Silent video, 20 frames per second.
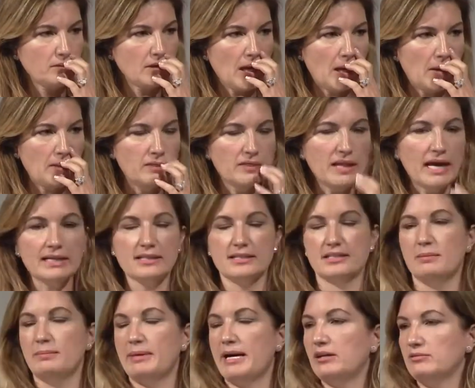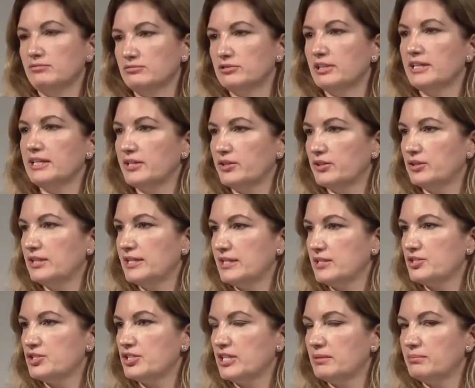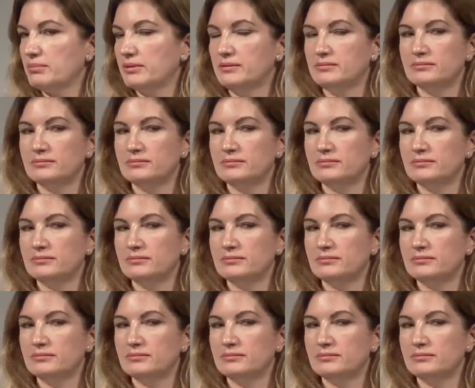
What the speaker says: And that's about really good leadership.